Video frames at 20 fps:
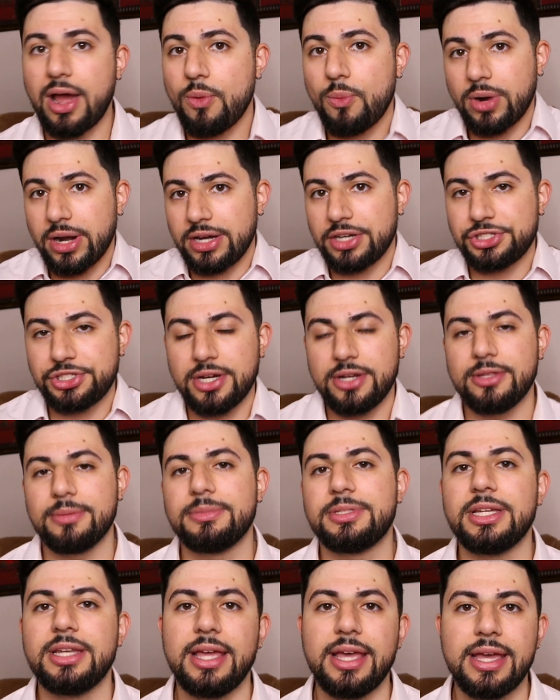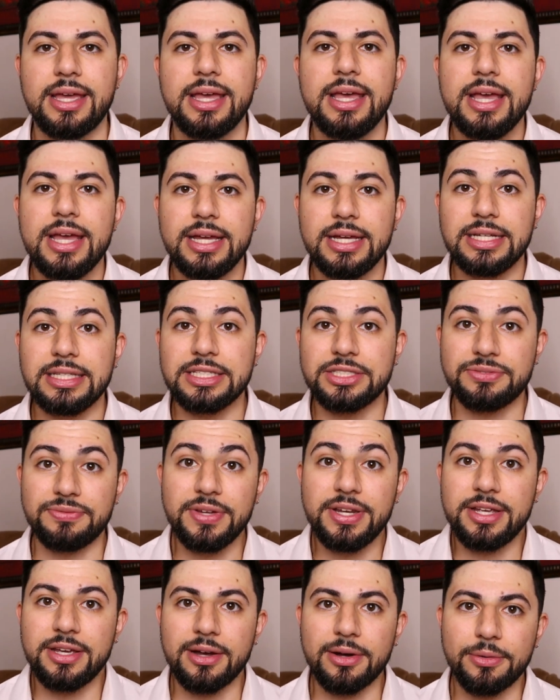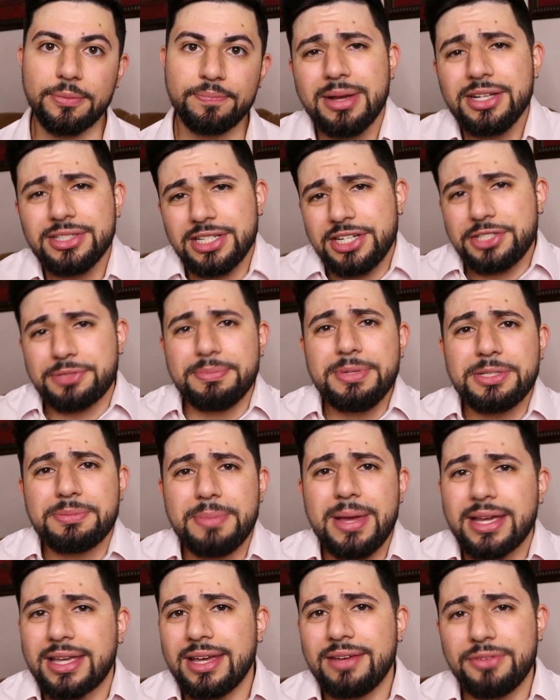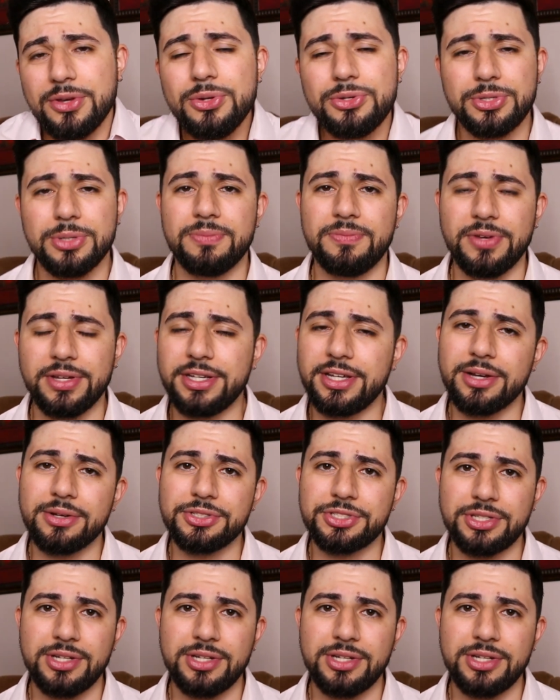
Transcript: I wanted to share them today in this video because I just miss making YouTube videos.